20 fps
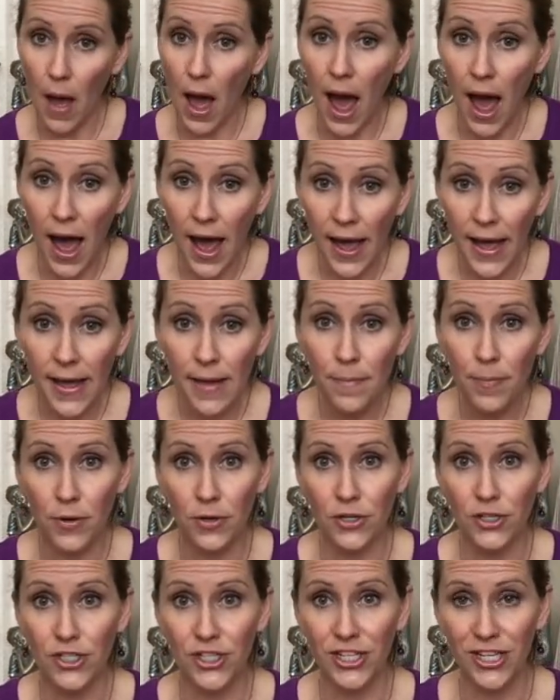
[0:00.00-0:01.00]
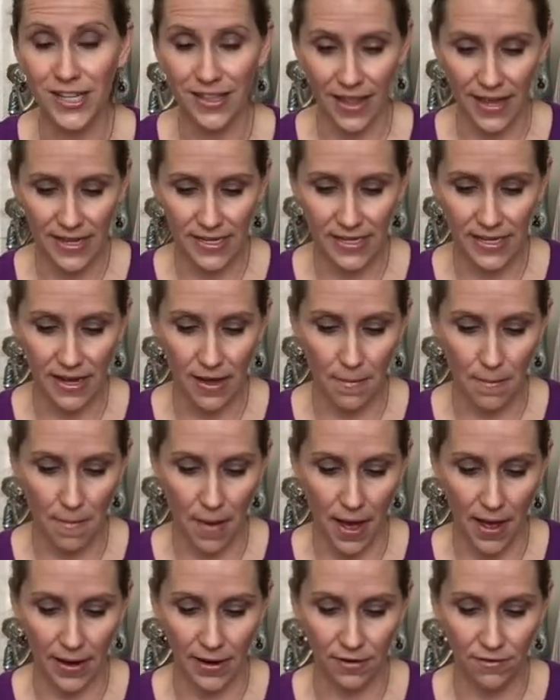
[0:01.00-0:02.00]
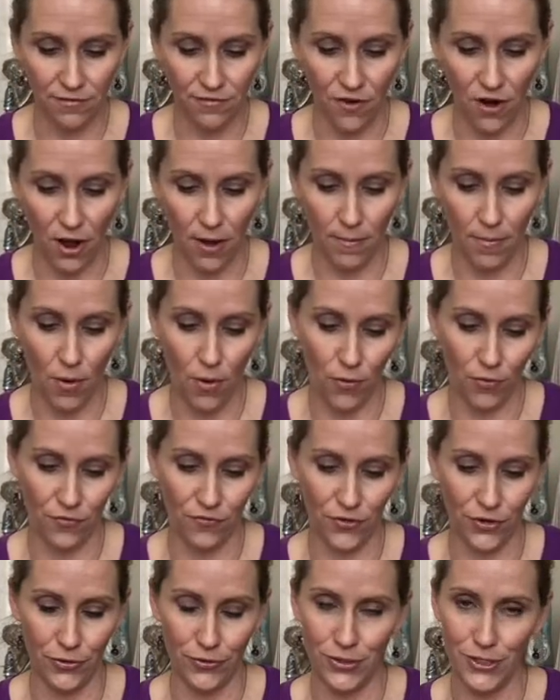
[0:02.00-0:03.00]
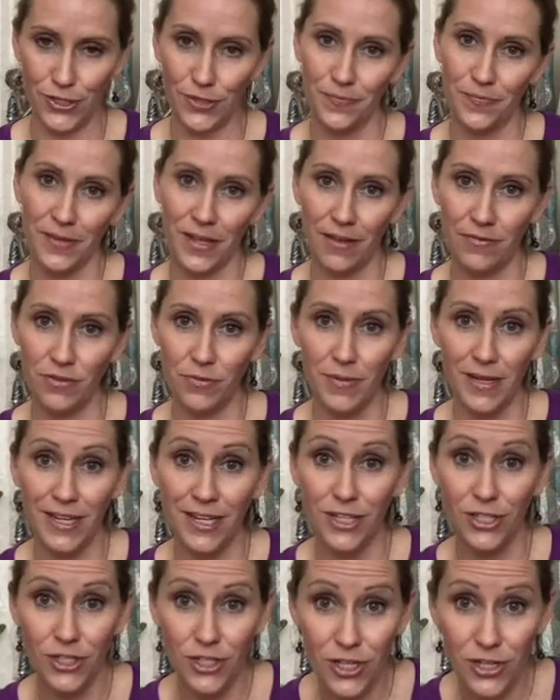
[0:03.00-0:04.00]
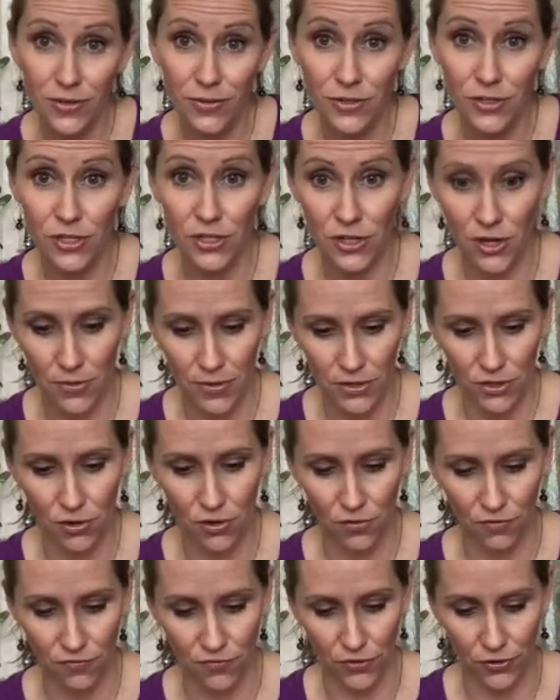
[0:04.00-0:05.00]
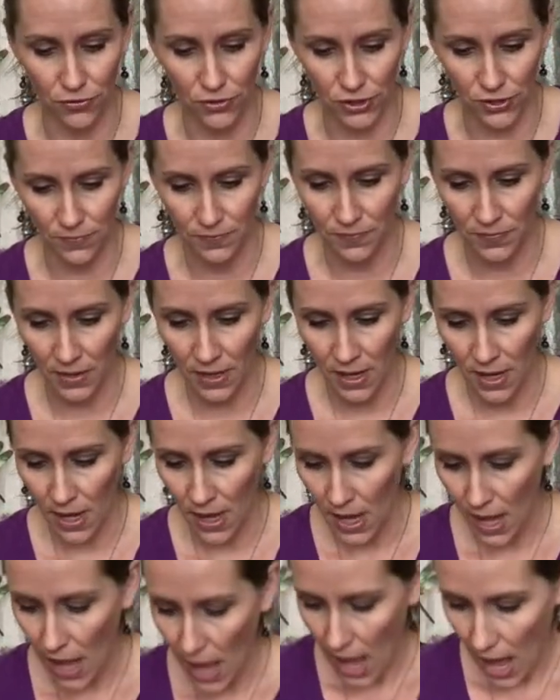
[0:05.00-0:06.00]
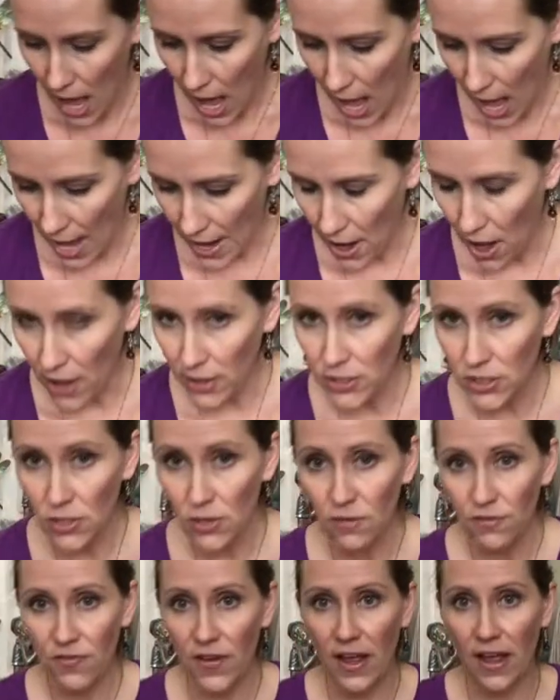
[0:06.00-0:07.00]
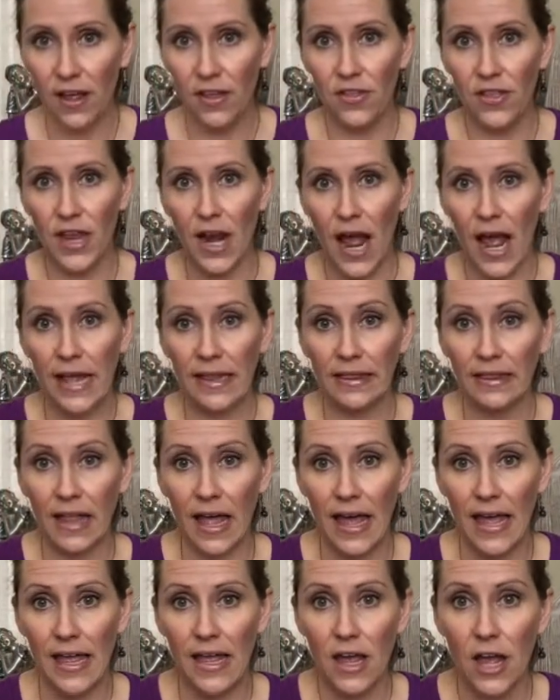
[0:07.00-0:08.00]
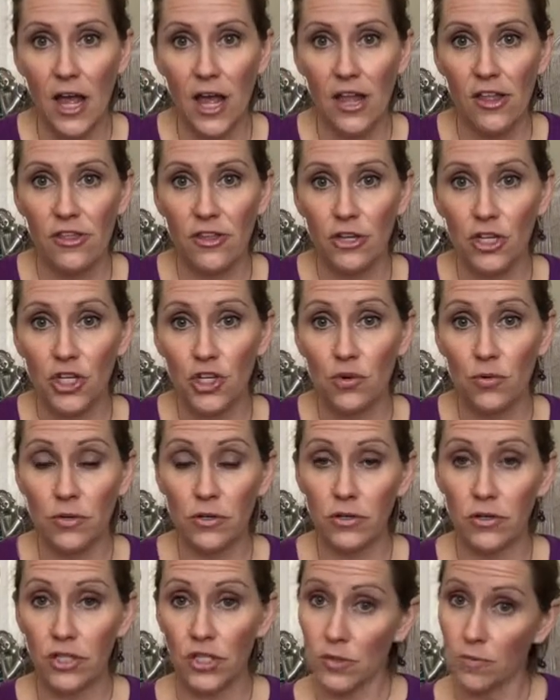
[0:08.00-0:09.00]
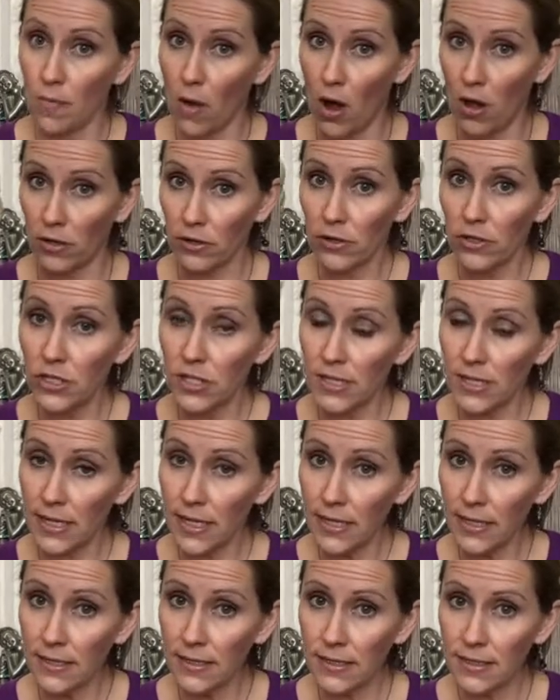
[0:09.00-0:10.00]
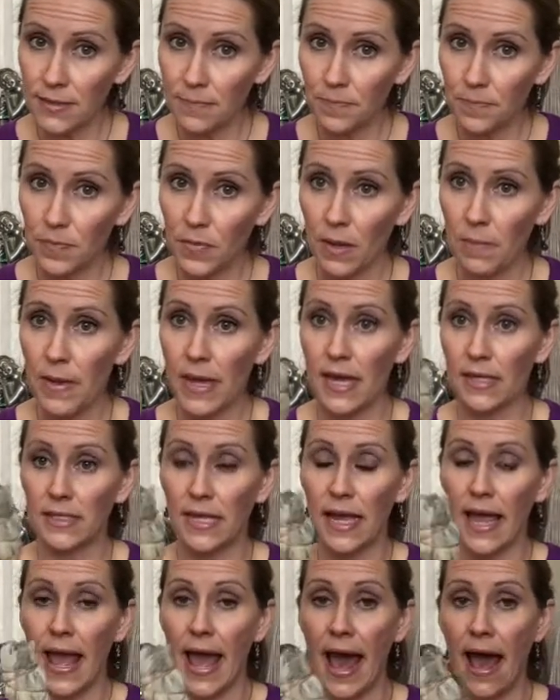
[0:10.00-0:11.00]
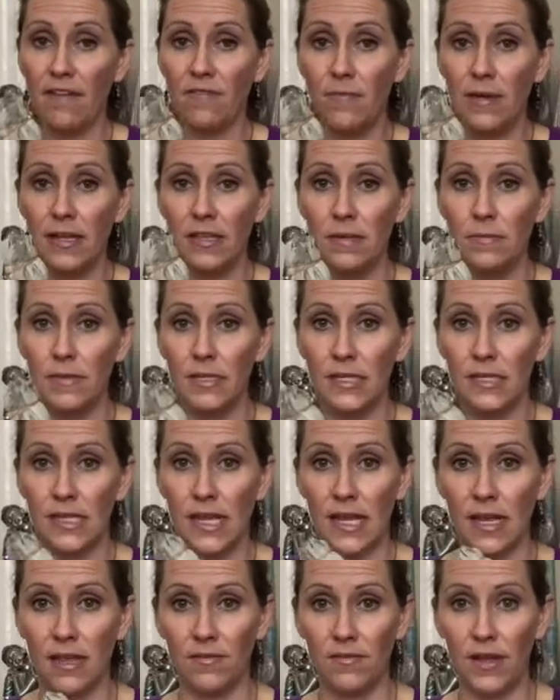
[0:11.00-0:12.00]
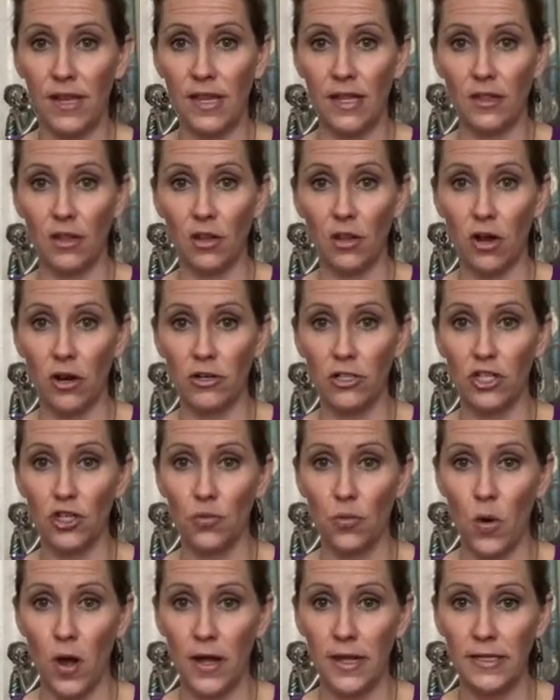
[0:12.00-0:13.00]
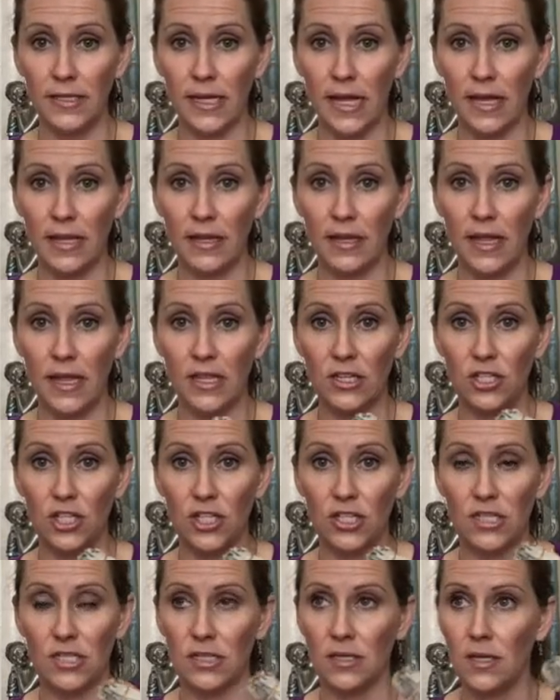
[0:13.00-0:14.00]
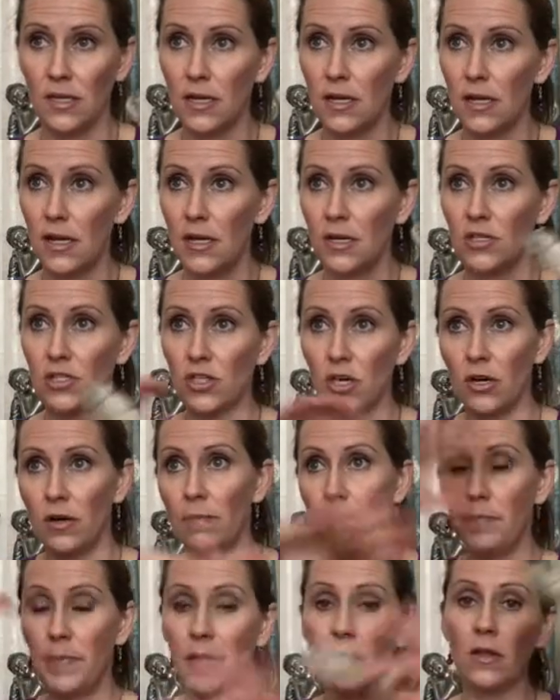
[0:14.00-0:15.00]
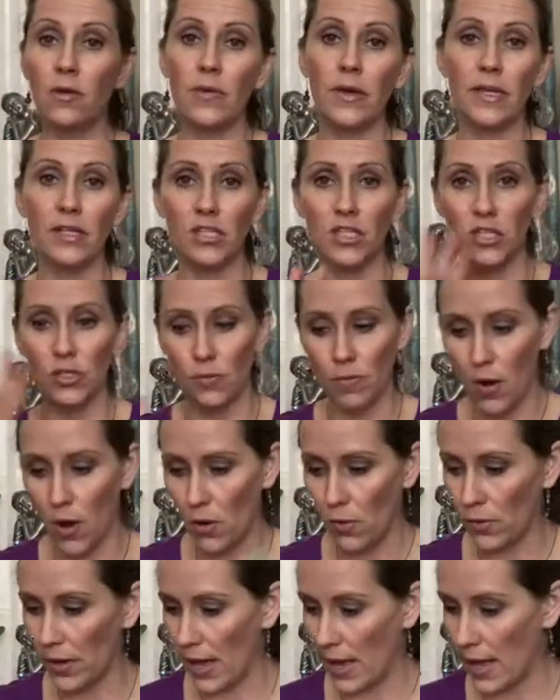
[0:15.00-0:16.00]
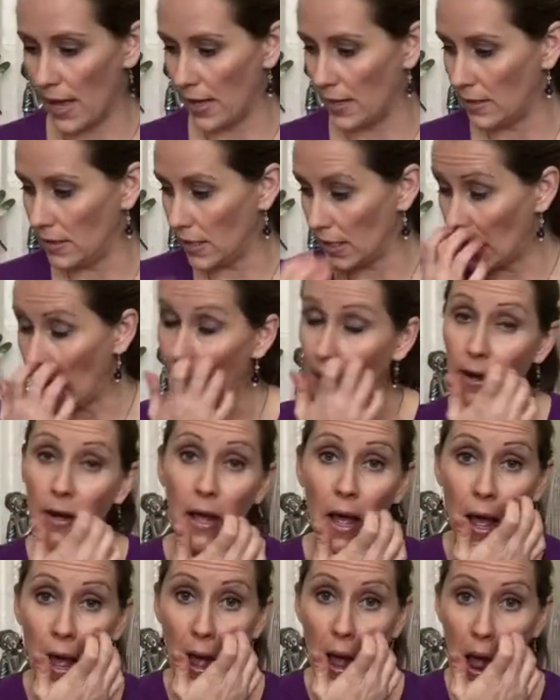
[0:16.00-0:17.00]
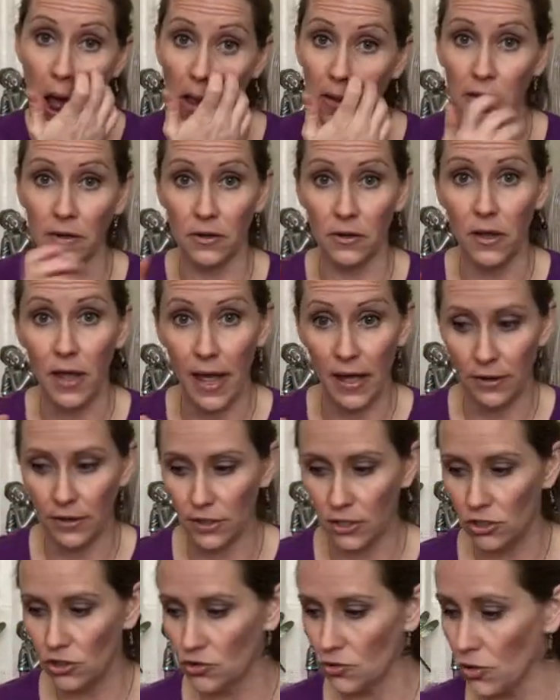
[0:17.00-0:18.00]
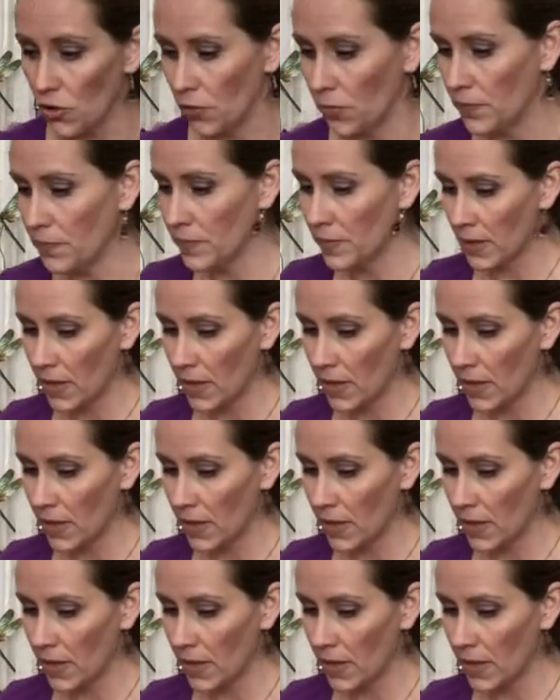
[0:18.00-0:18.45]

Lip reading: I personally like to get mine from Whole Foods. Gives me an excuse to go into Whole Foods. I also found that I like the shorter, smaller sticks because I have made the mistake of getting the larger ones and it just started billowing smoke and it kind of got a little out of control.